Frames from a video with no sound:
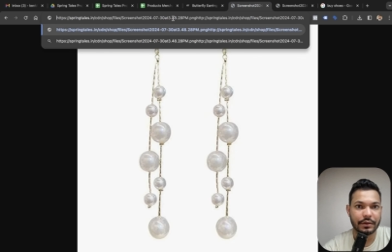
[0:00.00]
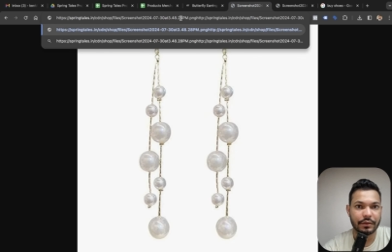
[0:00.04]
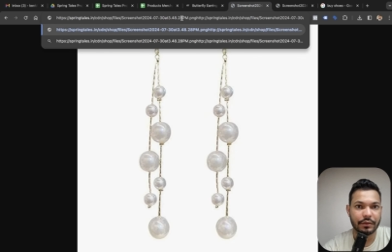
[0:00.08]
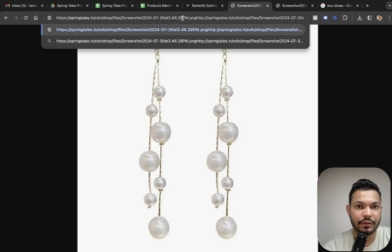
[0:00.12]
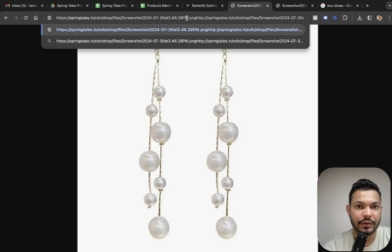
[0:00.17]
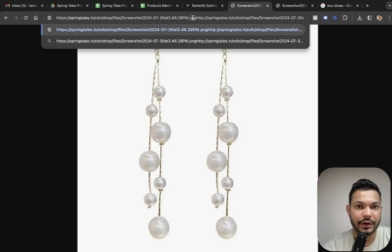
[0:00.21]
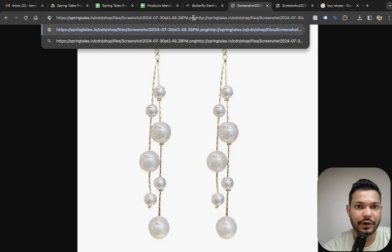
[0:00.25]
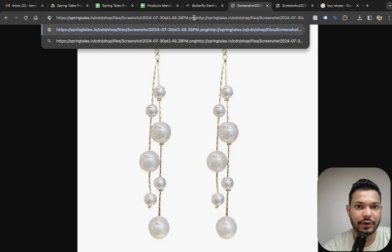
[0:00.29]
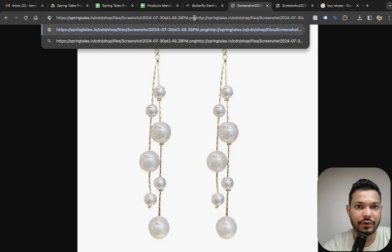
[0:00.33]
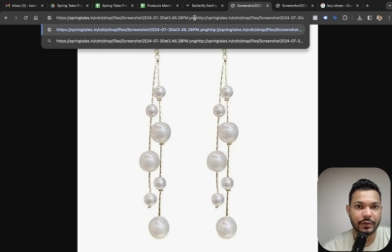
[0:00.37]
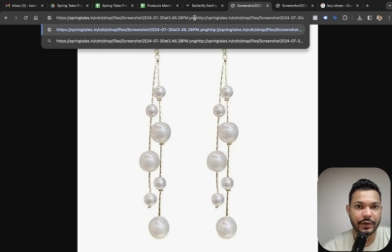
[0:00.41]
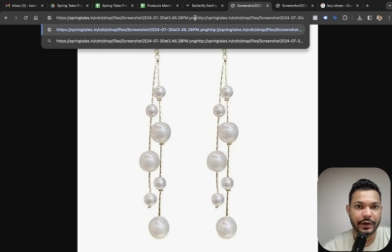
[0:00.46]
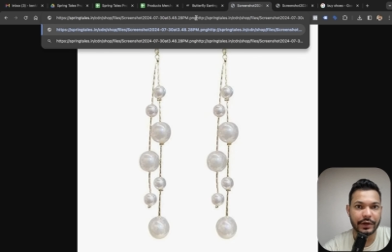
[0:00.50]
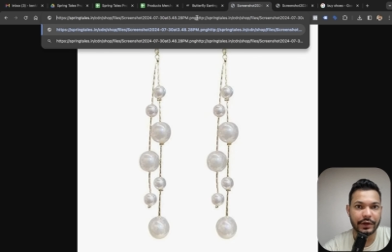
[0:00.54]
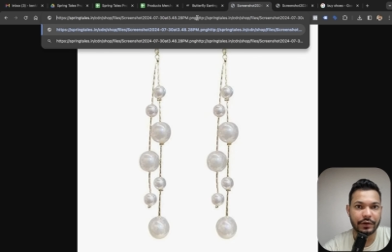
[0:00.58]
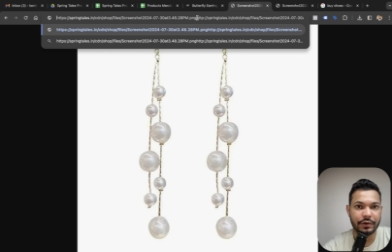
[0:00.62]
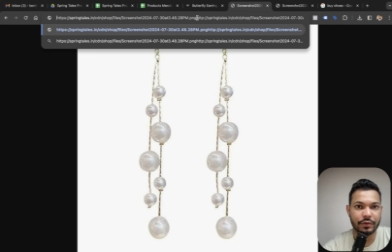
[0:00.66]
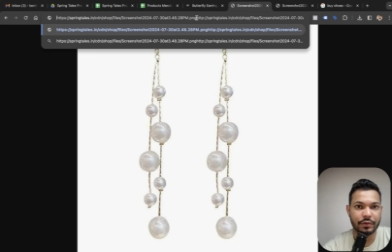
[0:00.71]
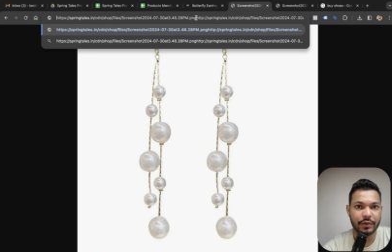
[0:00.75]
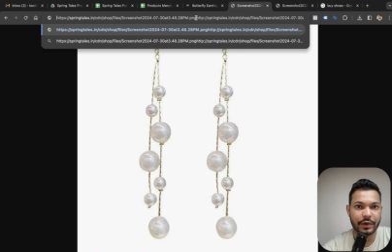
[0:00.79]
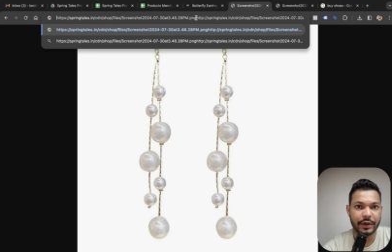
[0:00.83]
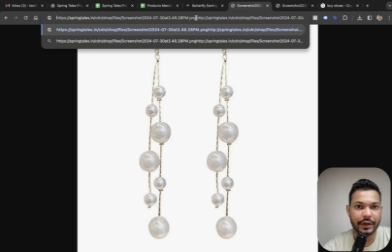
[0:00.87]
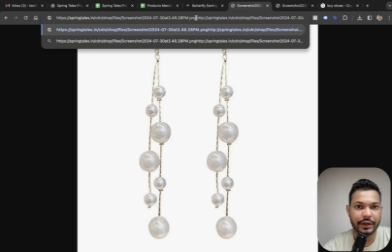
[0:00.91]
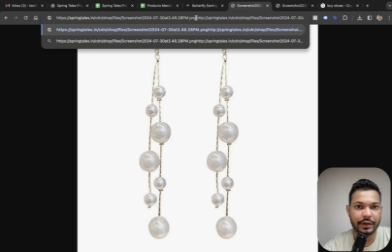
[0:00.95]
what
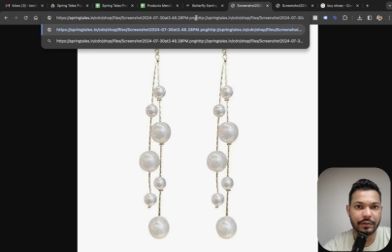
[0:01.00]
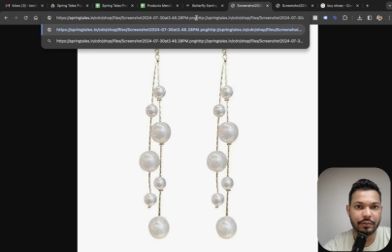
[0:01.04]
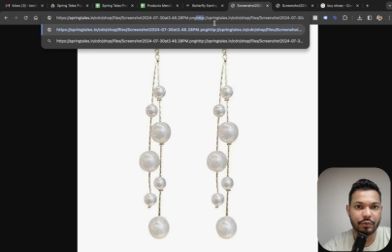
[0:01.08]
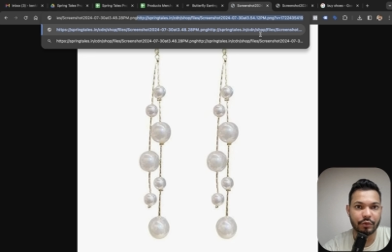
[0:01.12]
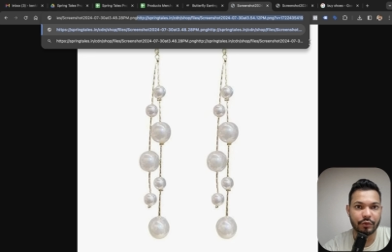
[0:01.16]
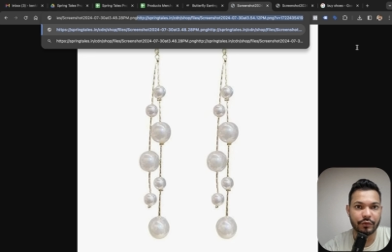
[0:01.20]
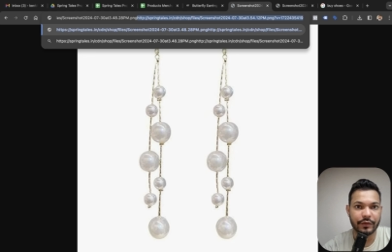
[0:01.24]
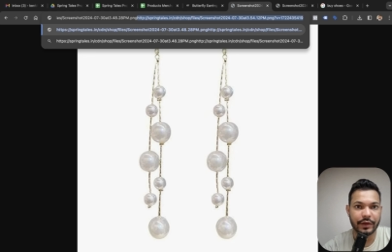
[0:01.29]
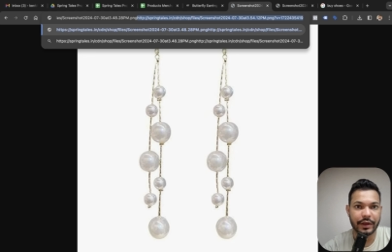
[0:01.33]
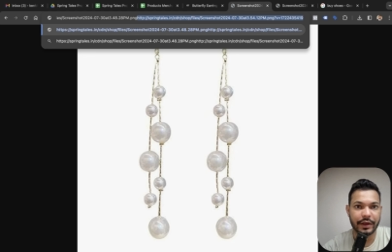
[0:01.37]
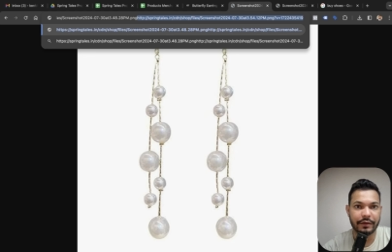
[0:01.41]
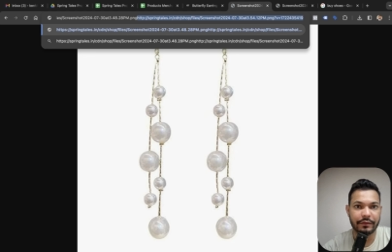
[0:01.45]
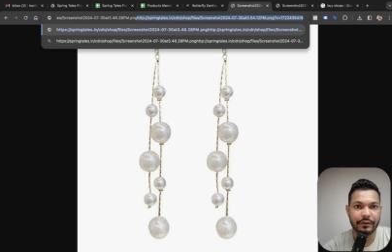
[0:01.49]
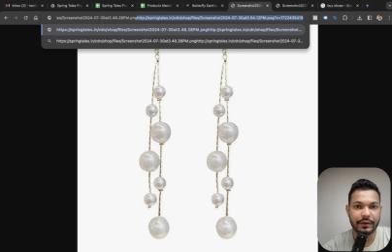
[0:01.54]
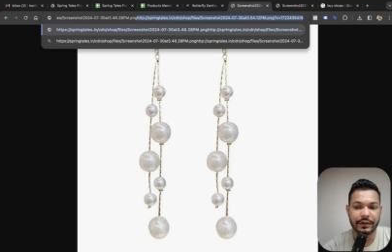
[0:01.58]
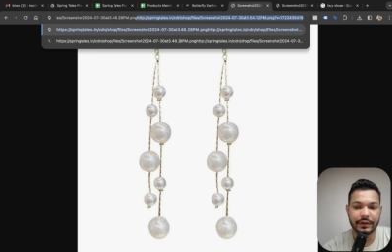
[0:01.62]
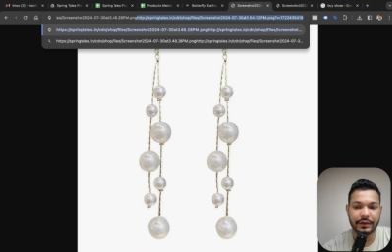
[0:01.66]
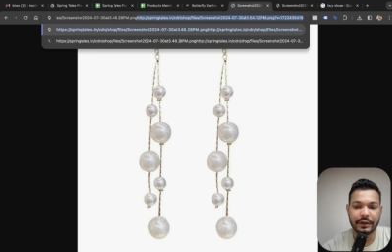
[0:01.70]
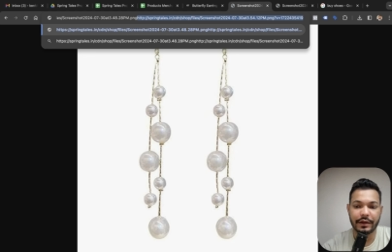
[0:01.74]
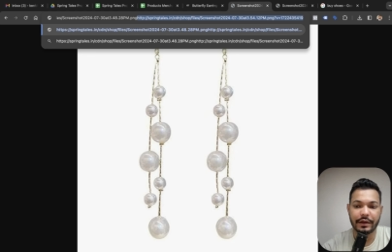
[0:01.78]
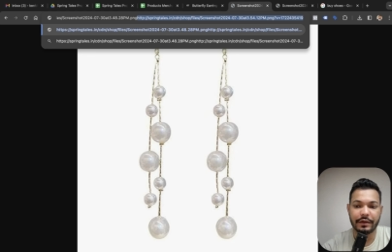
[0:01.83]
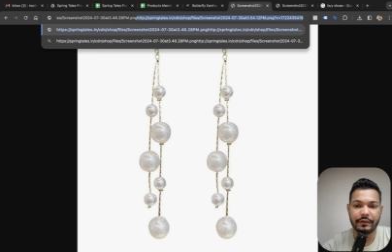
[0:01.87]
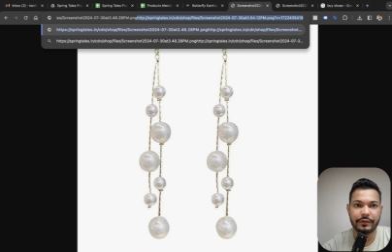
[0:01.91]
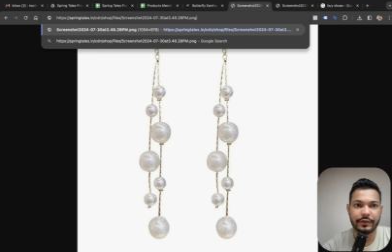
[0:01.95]
do? I remove
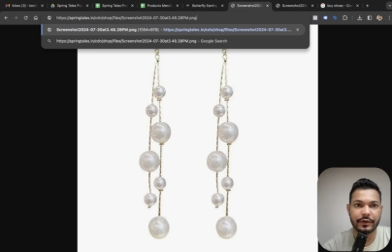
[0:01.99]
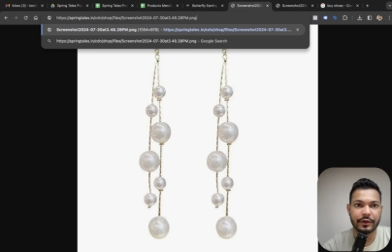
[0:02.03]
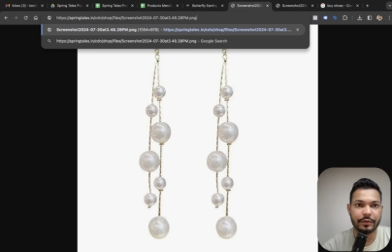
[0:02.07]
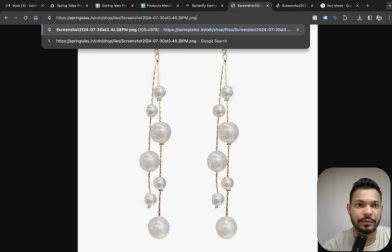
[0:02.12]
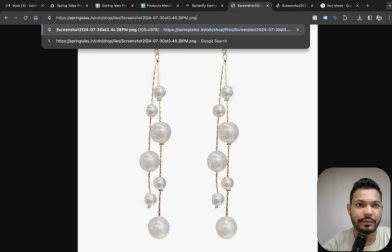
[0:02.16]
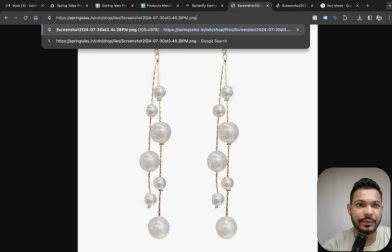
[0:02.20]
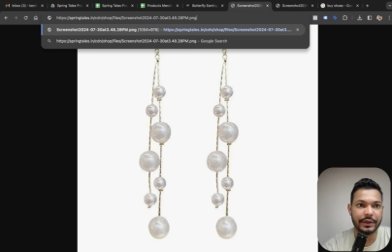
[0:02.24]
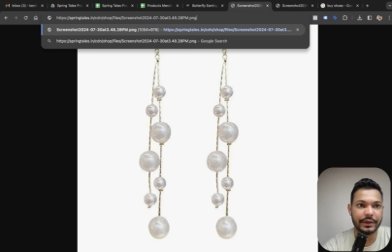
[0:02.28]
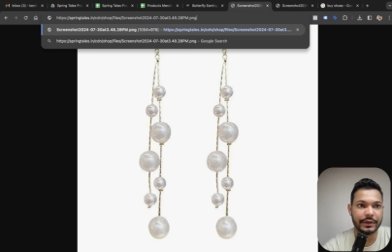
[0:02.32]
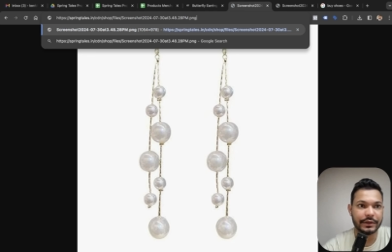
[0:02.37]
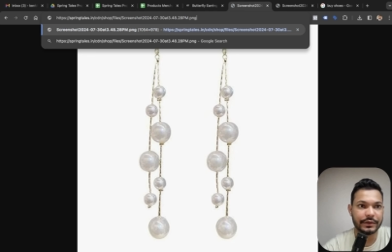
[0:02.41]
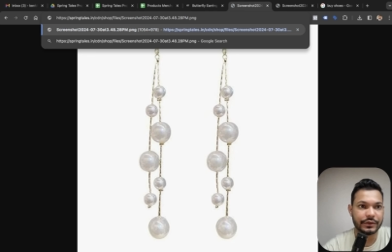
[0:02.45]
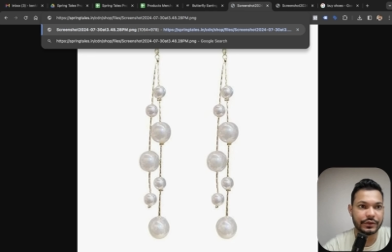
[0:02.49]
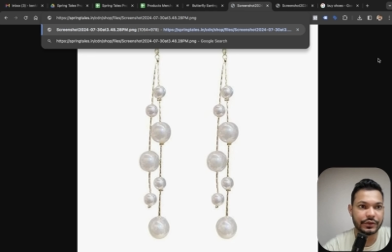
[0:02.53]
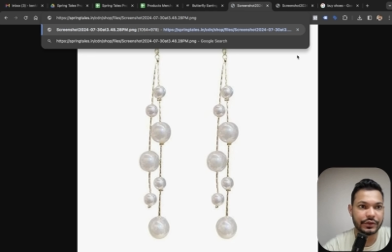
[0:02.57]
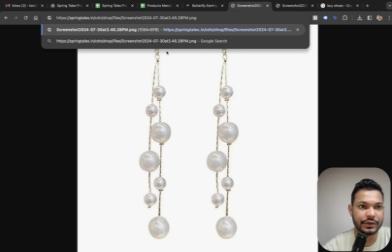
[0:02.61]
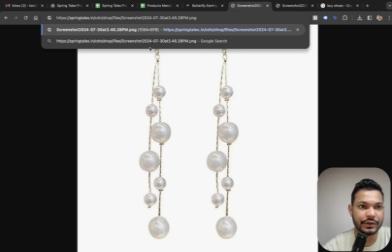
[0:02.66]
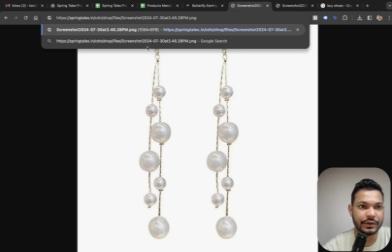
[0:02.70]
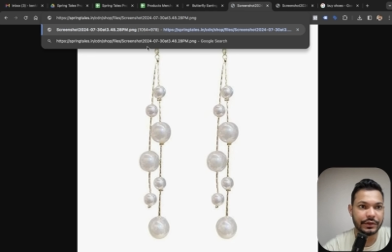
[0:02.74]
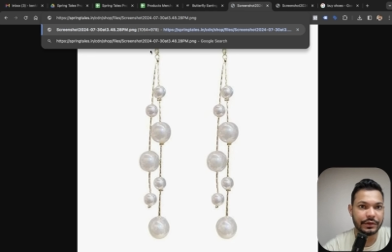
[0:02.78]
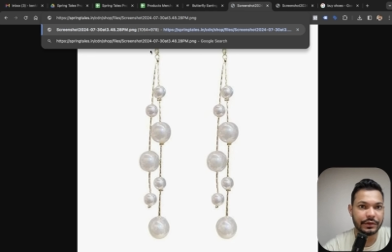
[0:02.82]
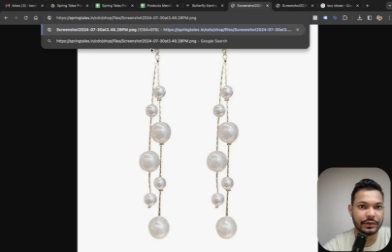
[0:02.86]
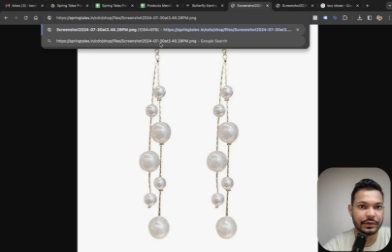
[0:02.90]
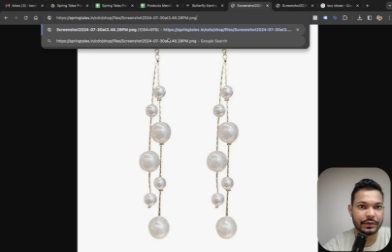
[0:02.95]
everything after
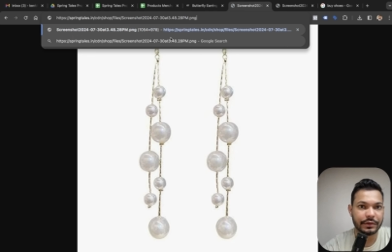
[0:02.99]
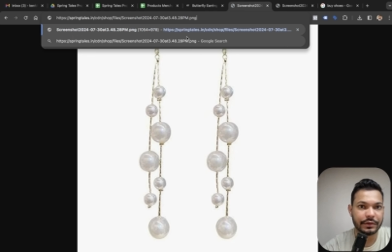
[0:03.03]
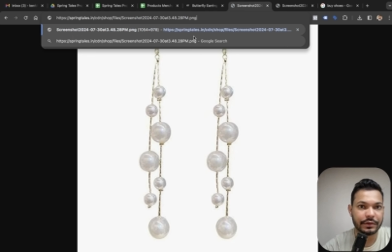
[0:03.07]
PNG.